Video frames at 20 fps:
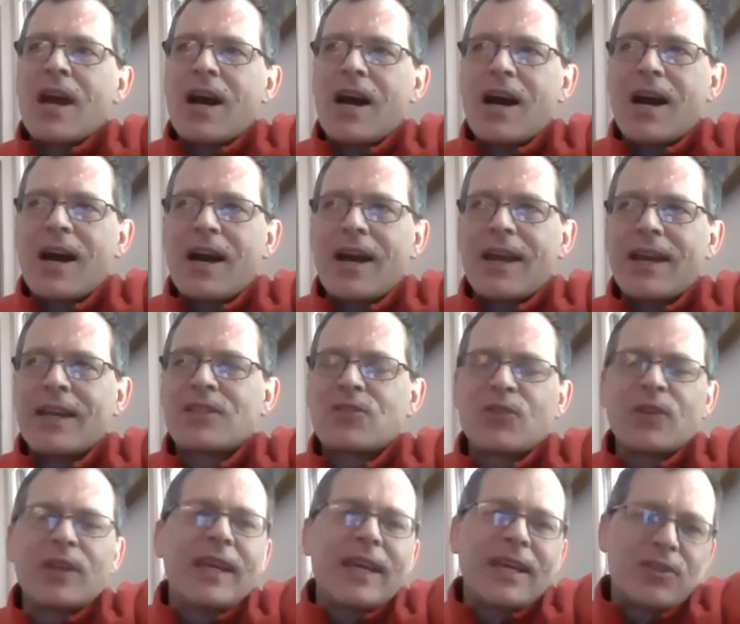uh, it's
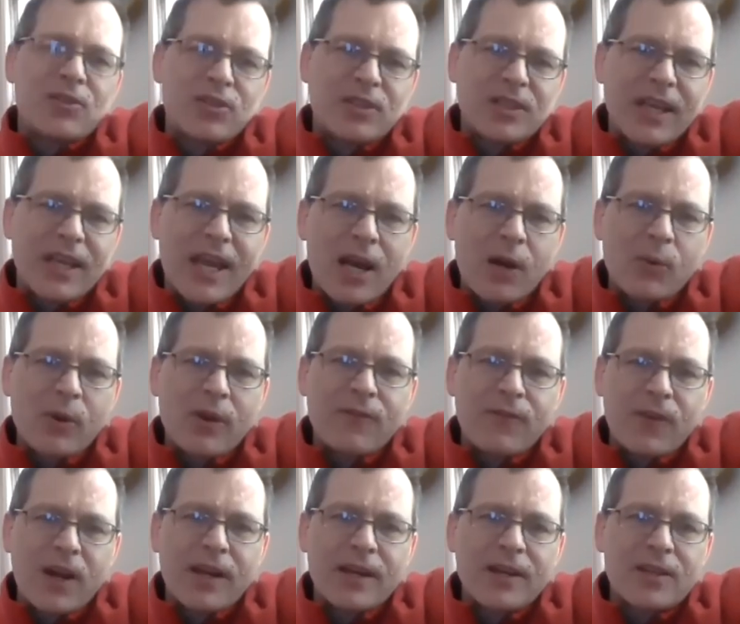really interesting how we
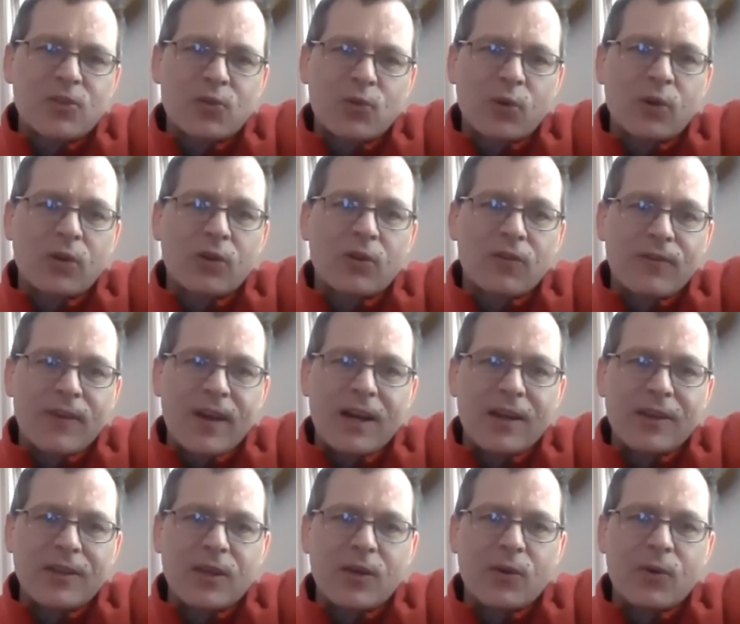find historical
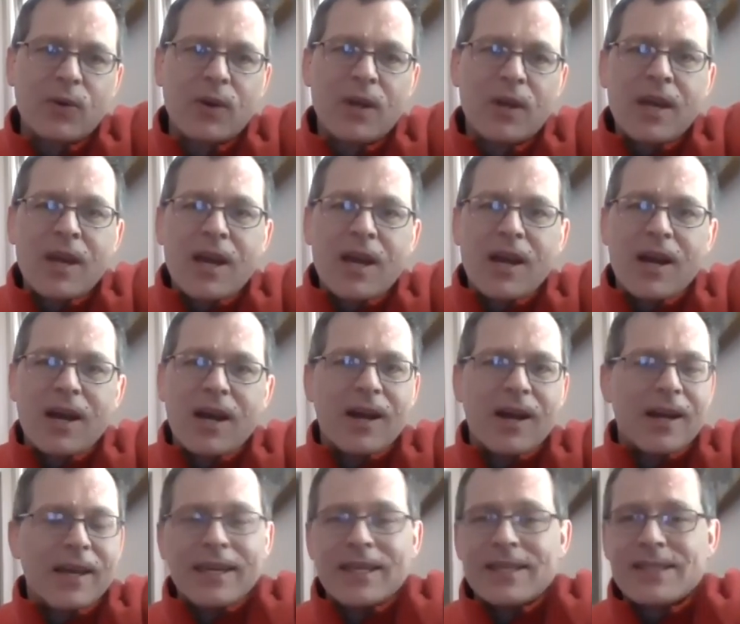value
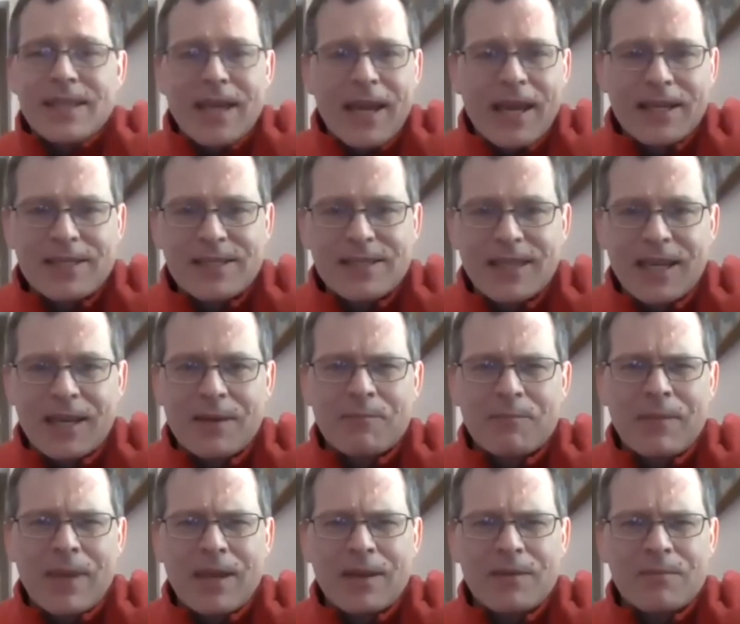uh, in texts that
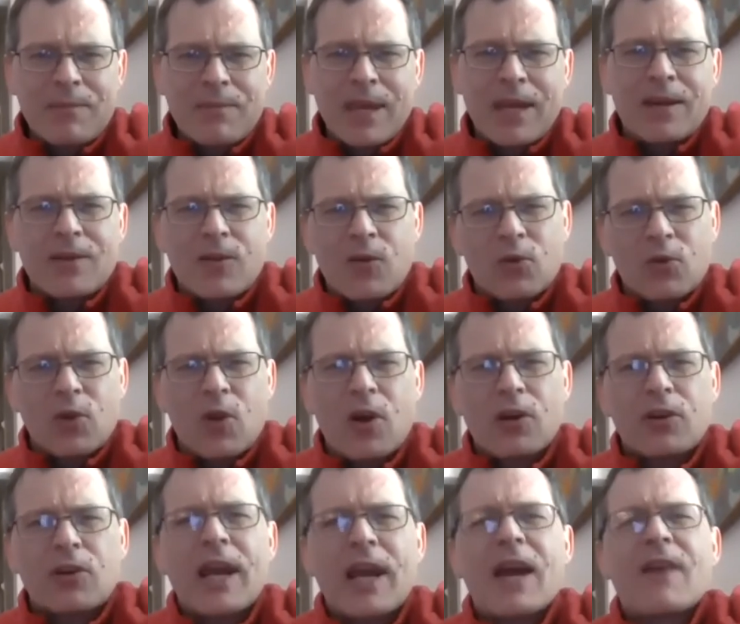may, may no
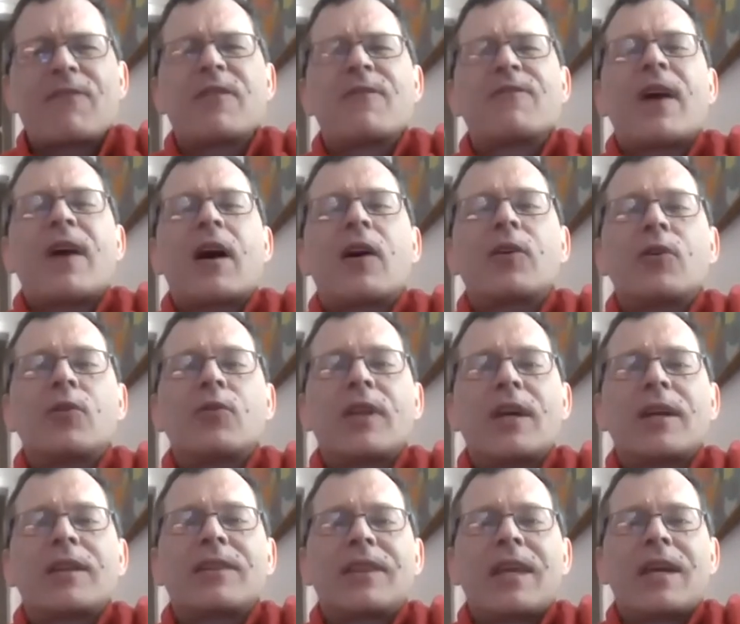longer have the value
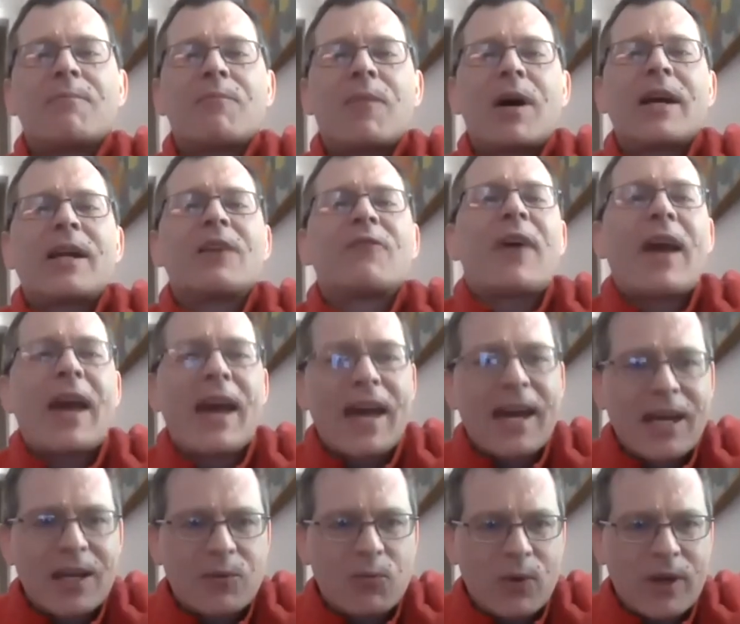that they might have
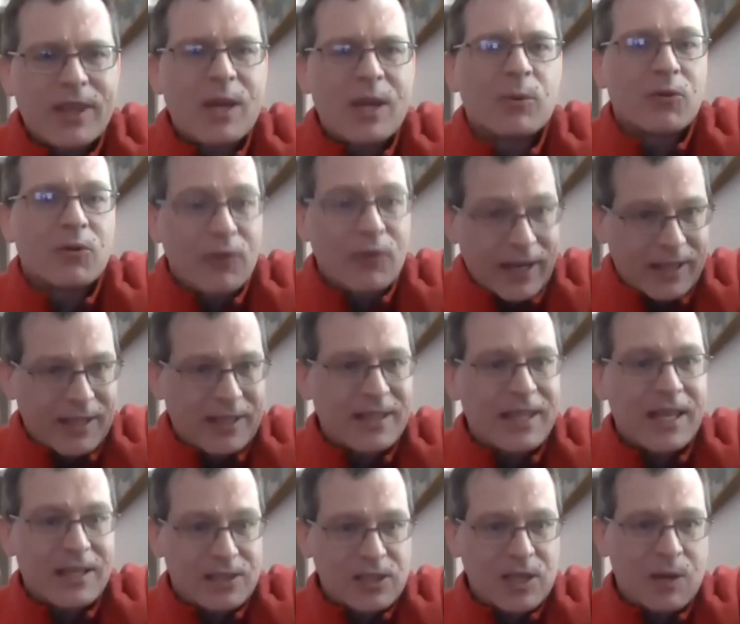had when they were written,
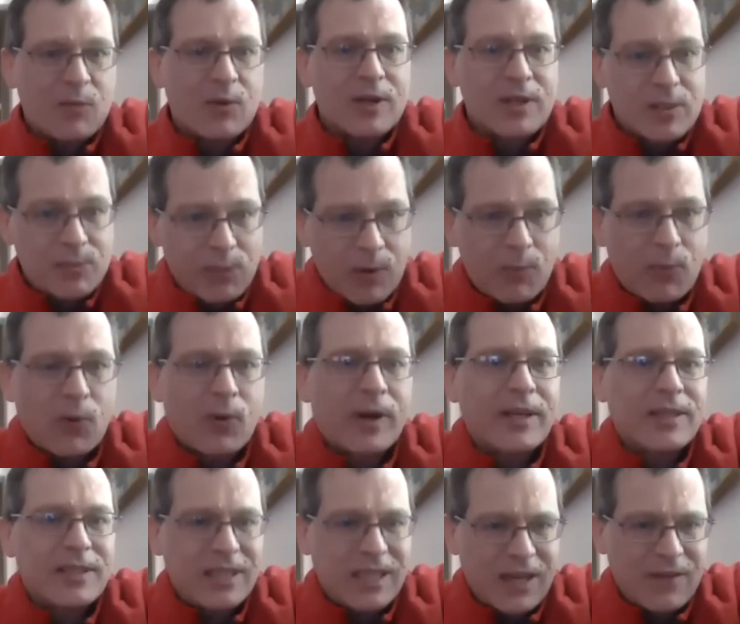that someone is
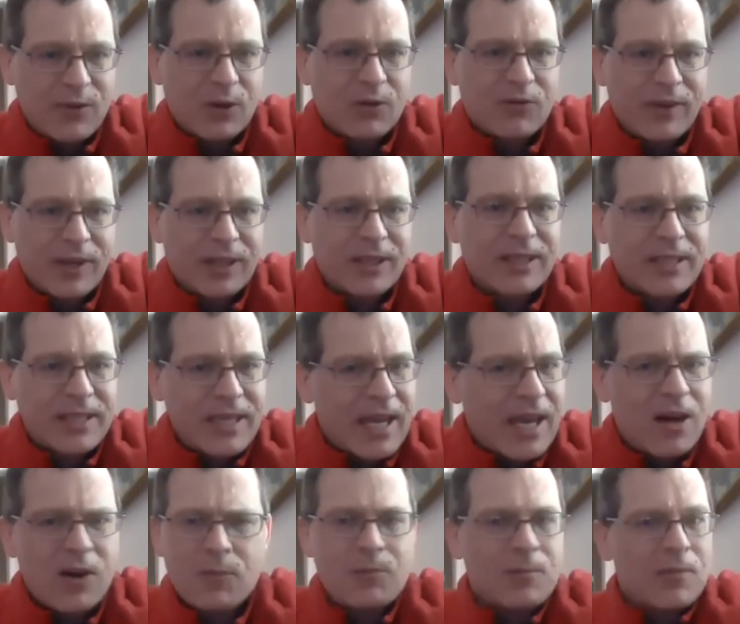purporting to give you a real
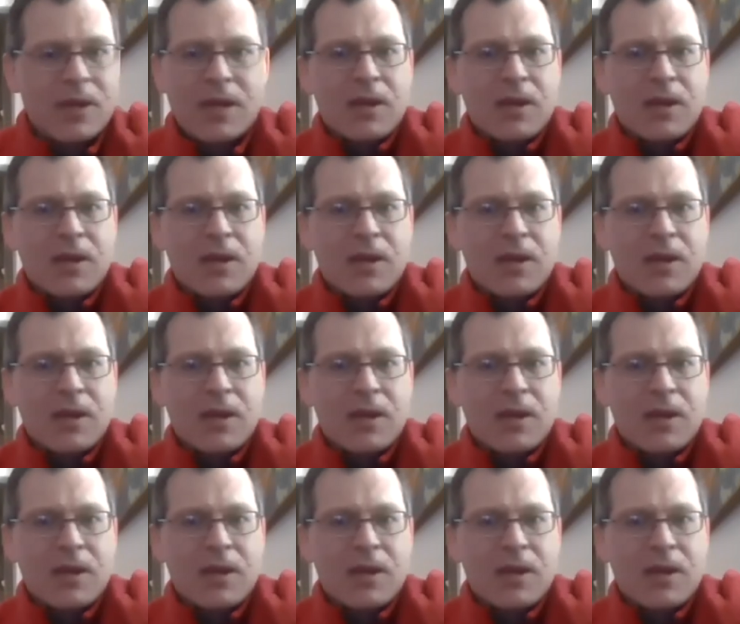account.